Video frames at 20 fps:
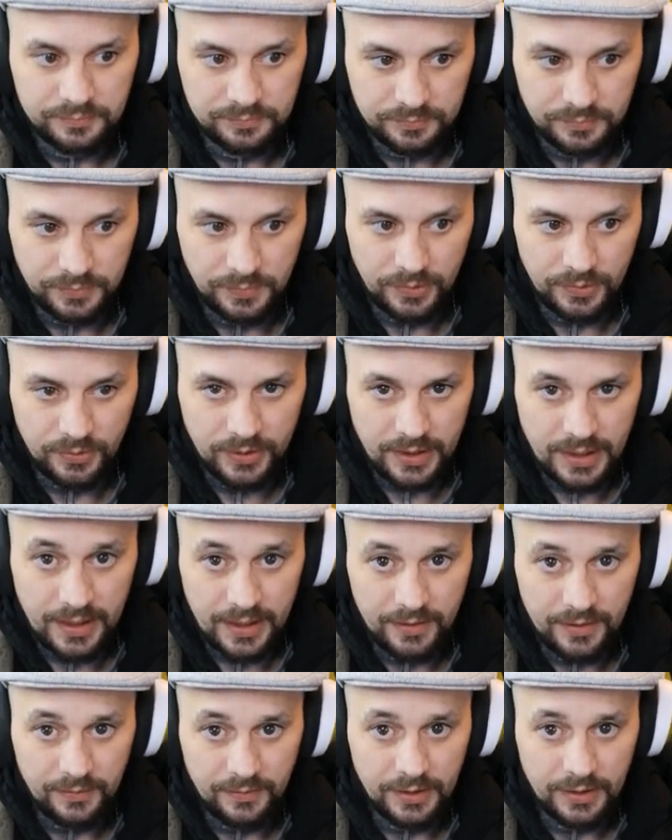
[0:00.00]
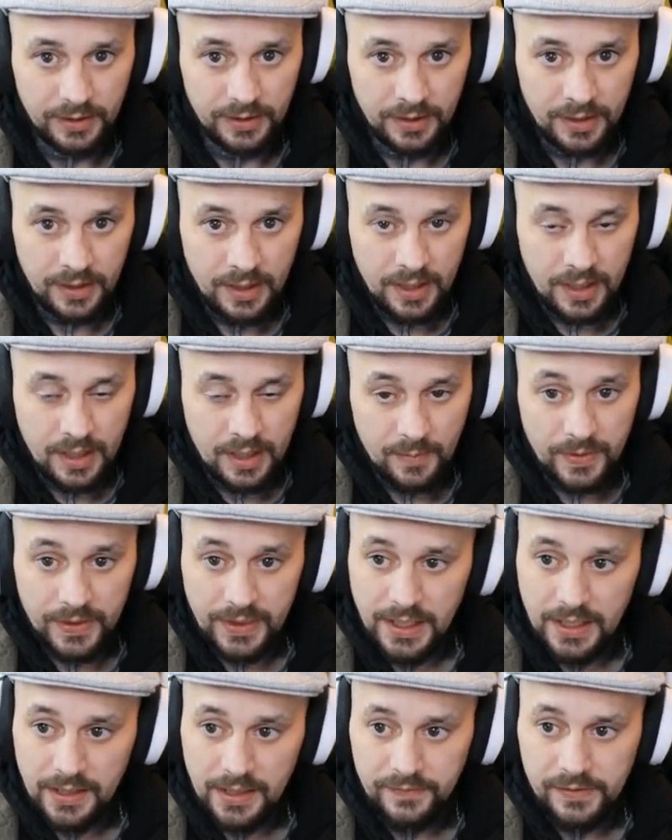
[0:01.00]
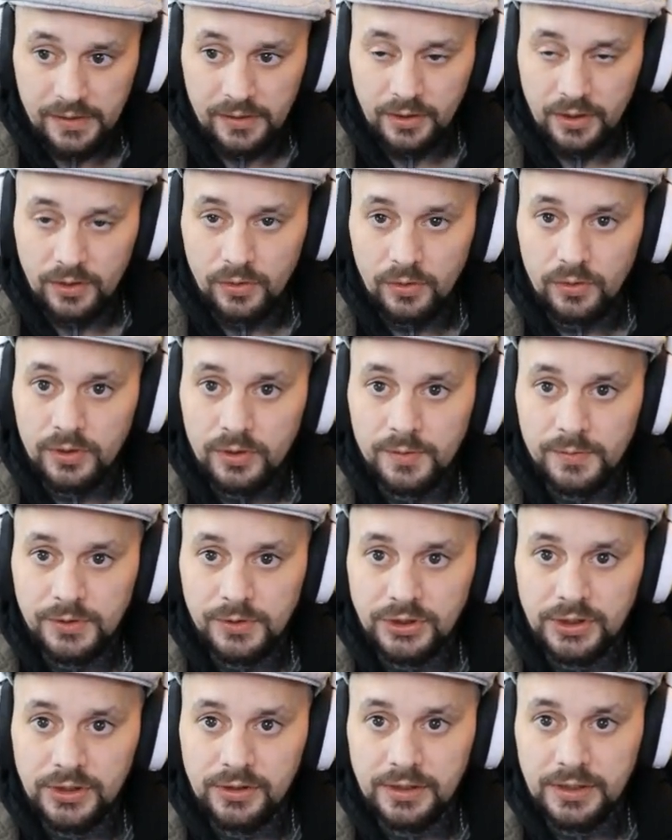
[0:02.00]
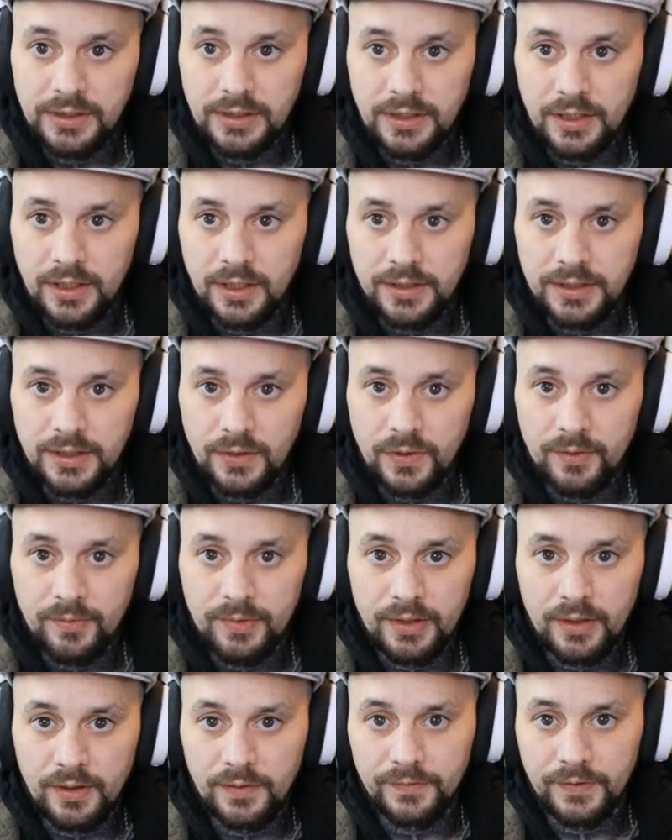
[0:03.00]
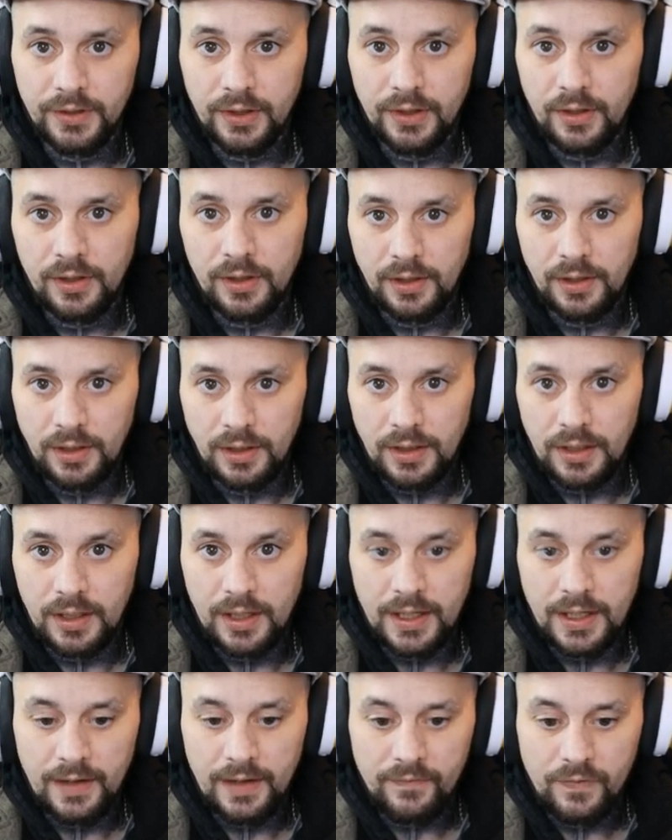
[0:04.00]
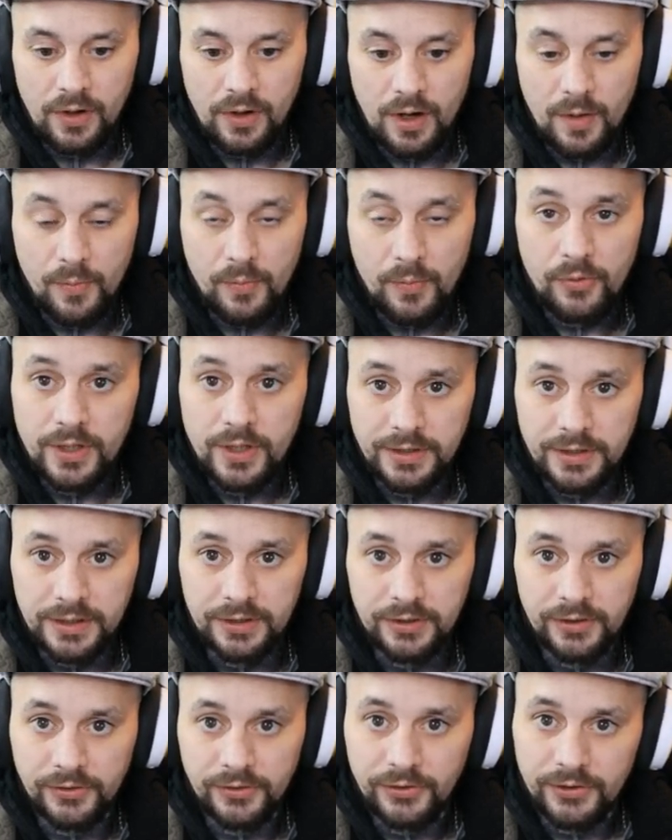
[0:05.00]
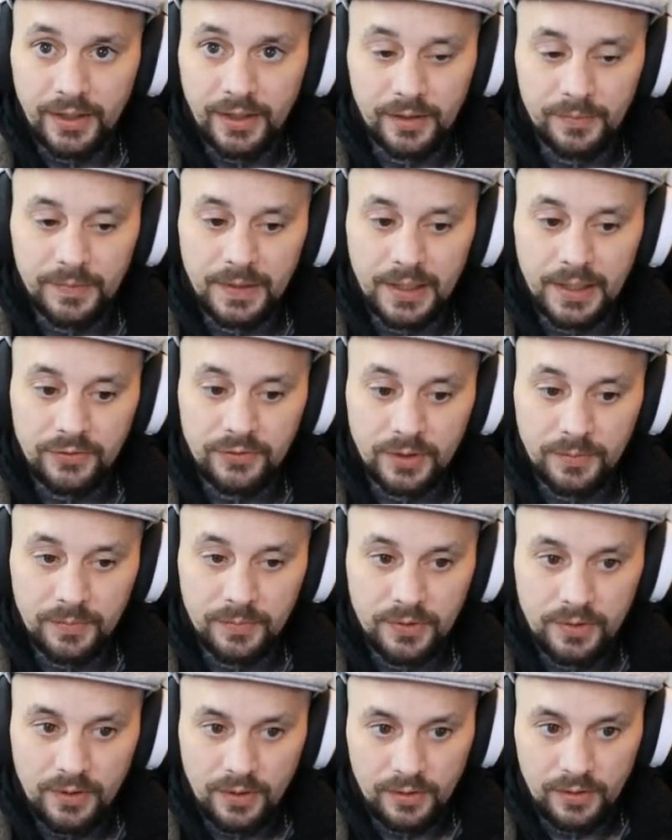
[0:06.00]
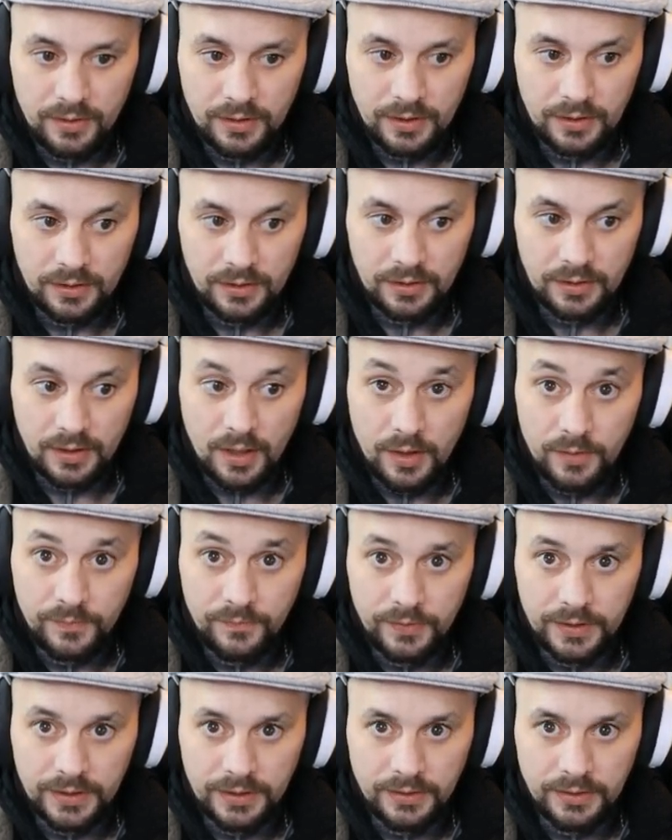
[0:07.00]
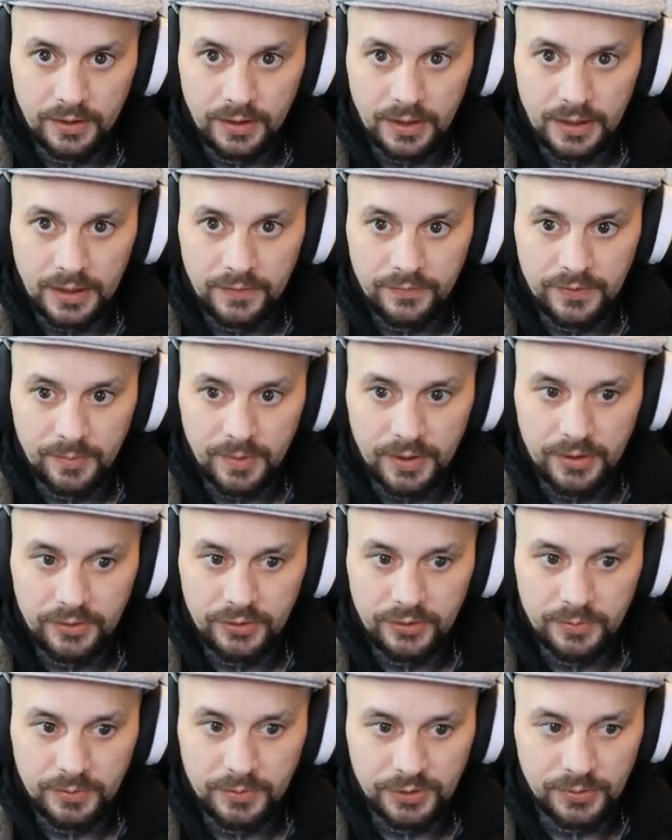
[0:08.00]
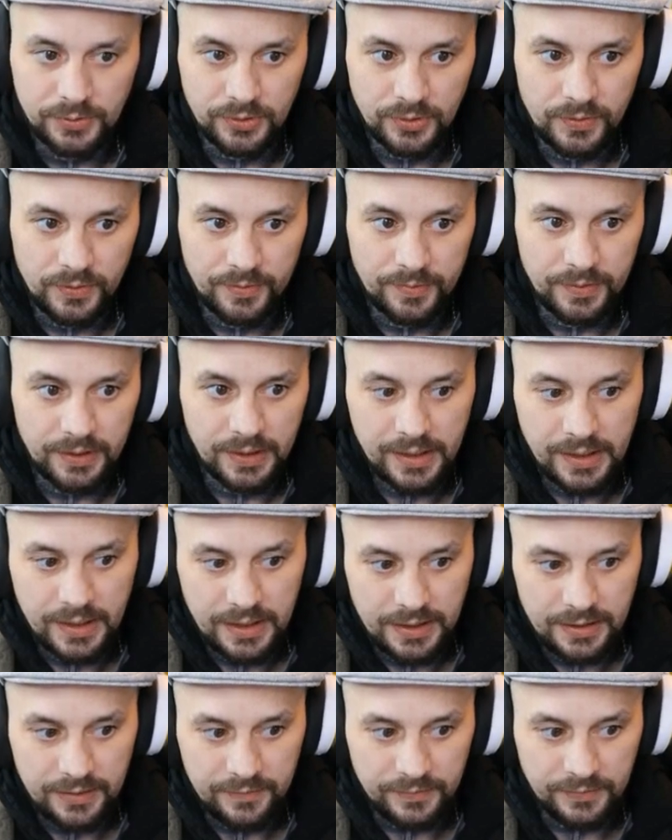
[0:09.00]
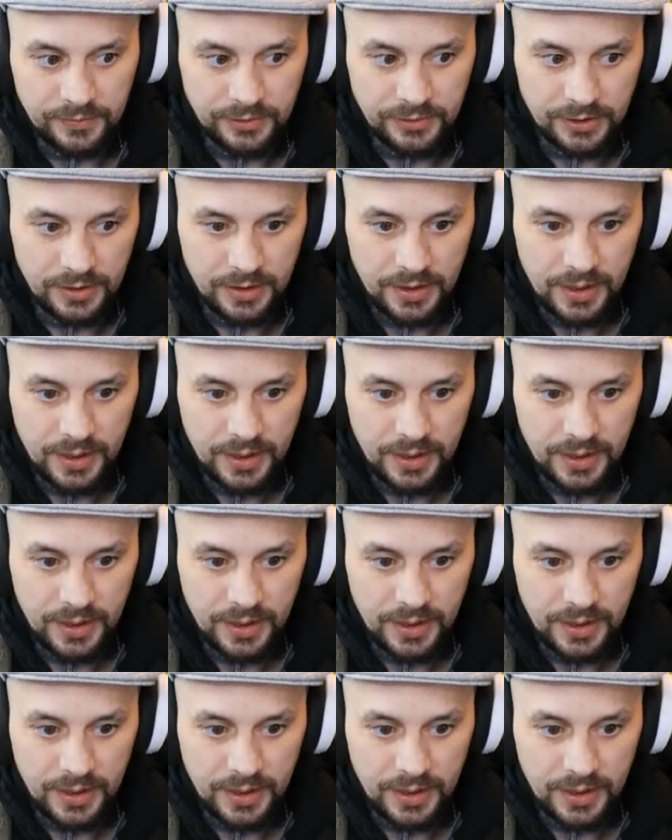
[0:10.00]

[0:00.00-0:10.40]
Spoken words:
Bought that outright. But then if you look at all the machinery and the equipment I've got, I have got a pretty good setup now. So I'm not, hopefully not going to have to buy too much more equipment in the future.